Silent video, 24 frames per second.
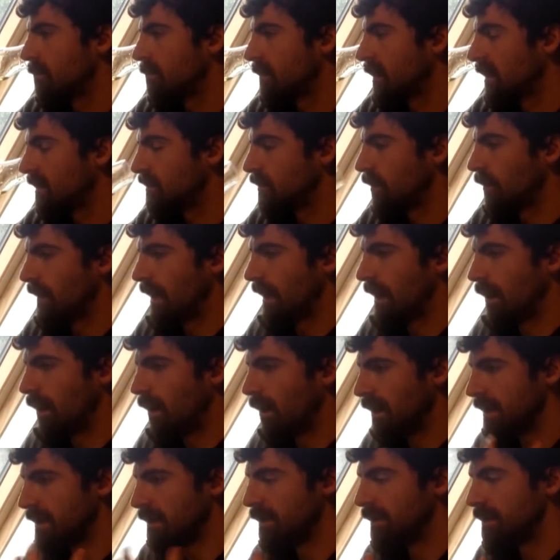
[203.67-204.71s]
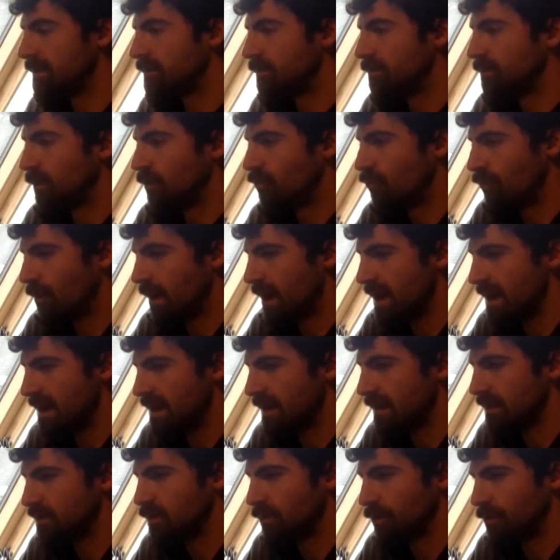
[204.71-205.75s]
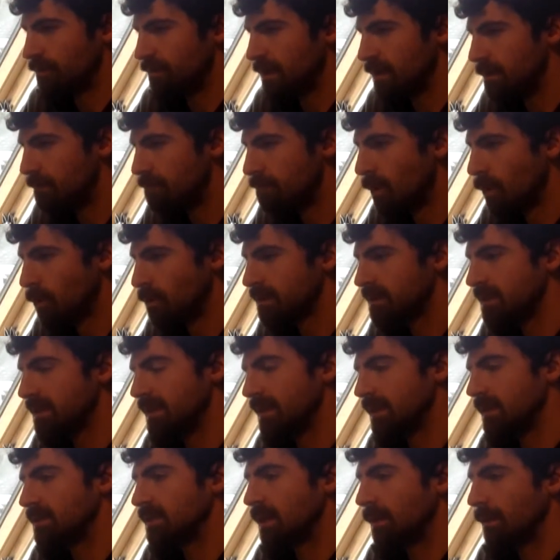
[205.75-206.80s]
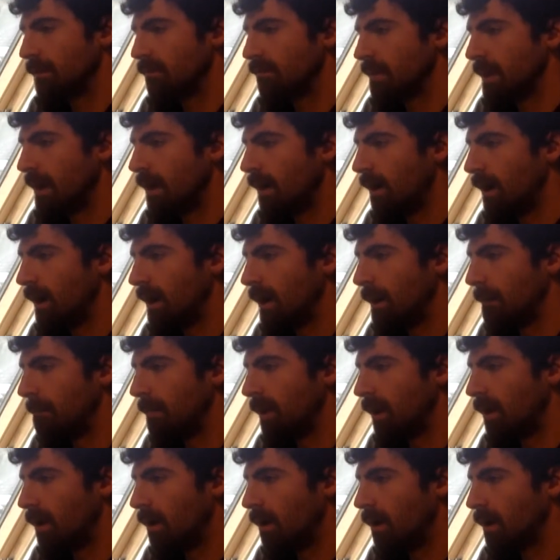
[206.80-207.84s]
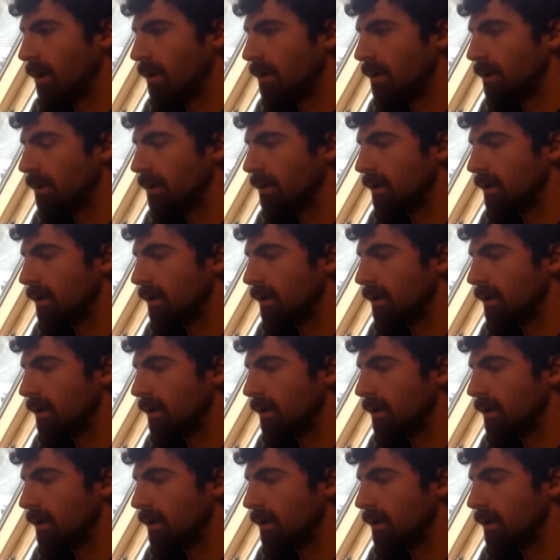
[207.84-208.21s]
it's got that lightness of the grain, it's got a bit of maltiness coming from that Highland Park,